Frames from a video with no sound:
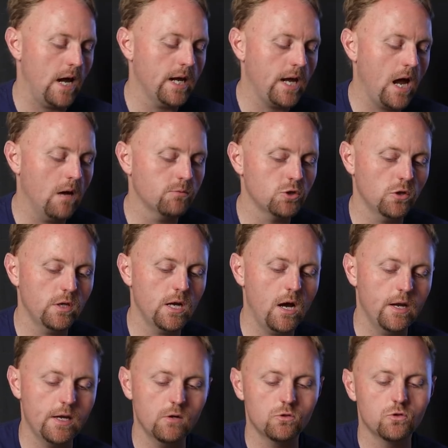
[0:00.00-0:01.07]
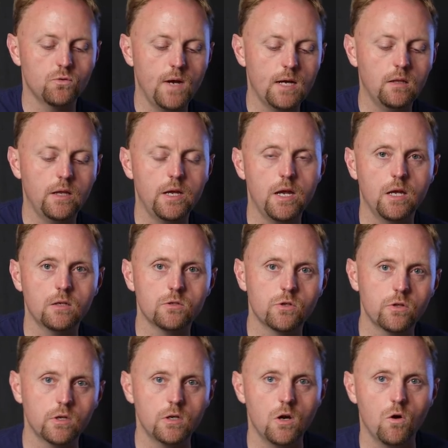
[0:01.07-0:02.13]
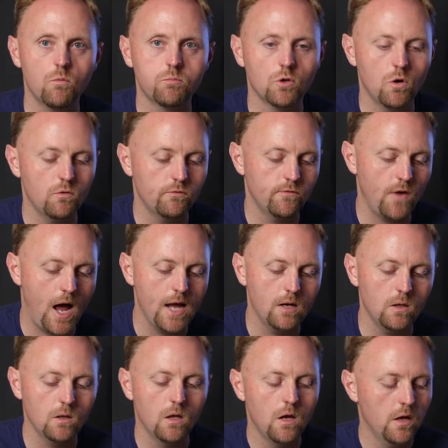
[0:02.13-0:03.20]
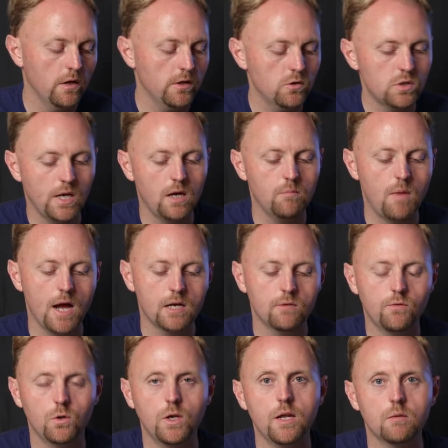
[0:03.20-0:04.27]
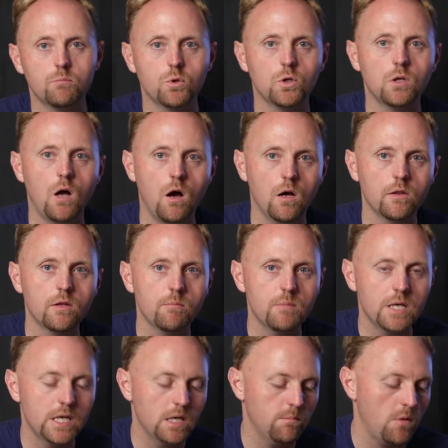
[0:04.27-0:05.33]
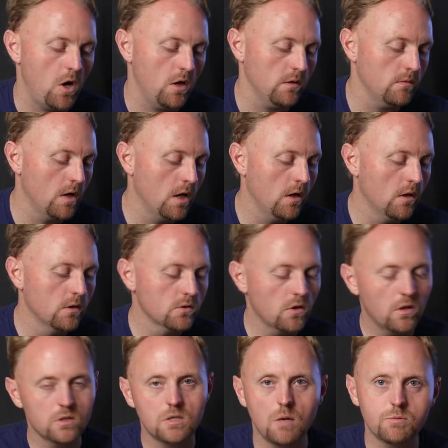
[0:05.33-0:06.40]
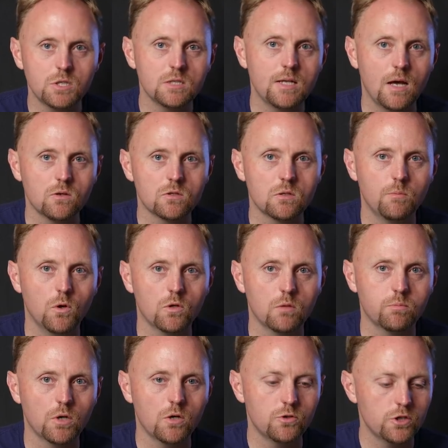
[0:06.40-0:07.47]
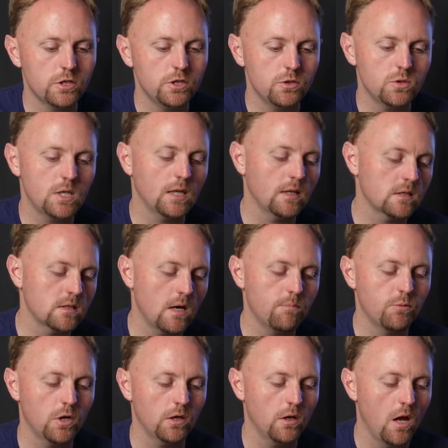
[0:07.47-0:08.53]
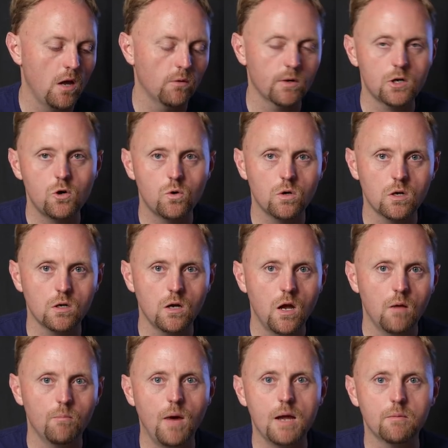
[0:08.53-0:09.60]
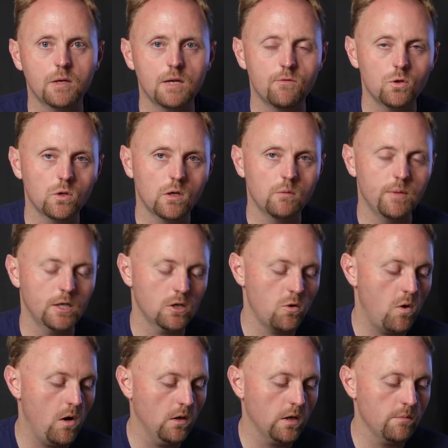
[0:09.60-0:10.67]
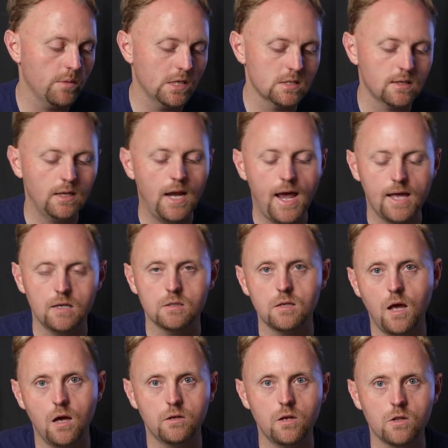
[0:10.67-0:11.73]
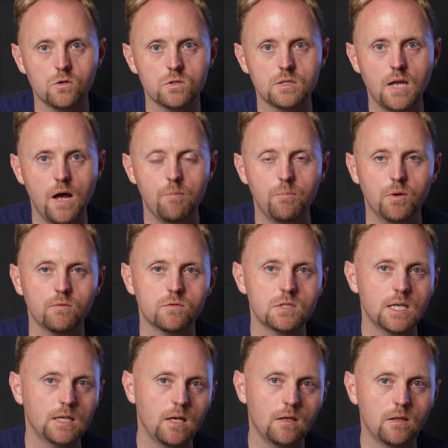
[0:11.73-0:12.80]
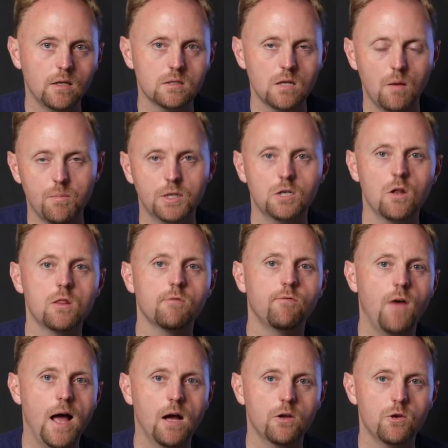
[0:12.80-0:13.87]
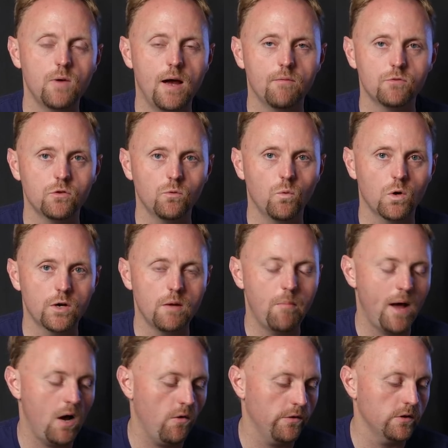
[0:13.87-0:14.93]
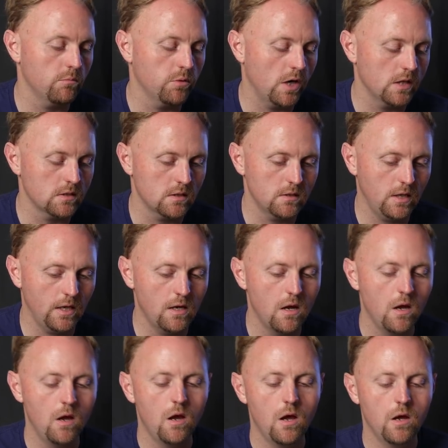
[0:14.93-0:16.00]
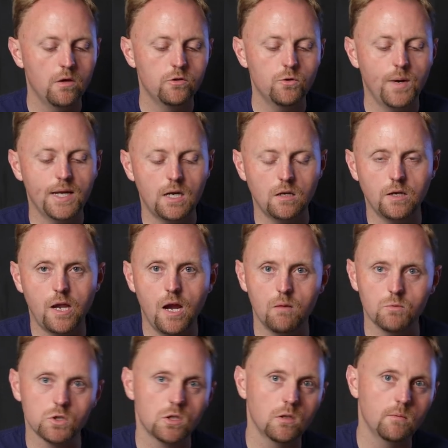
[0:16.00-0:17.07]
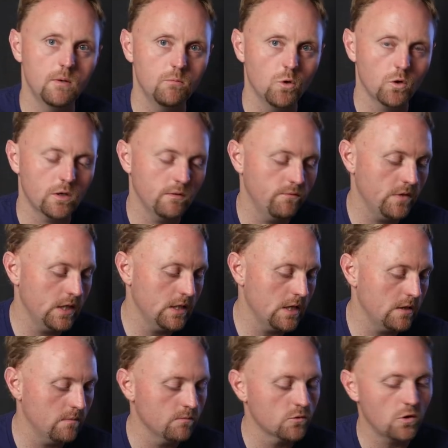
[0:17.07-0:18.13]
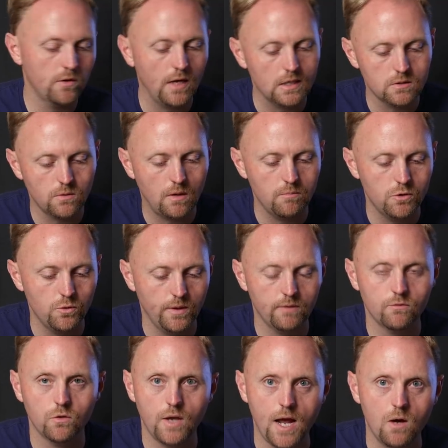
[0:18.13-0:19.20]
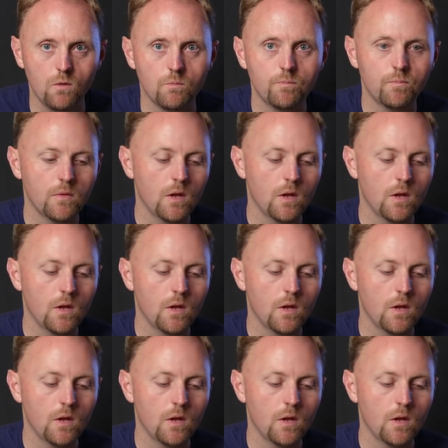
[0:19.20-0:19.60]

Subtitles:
I capture the audio directly into the GoPro file using a microphone input on the Media Mod. So there's ups and downs to both approaches. Using the separate recorder might give you a little better quality, but it's going to add another step of syncing things up in another file you have to worry about in your processing. Doing it on the camera is a little bit more convenient, so that's what I'm doing for now.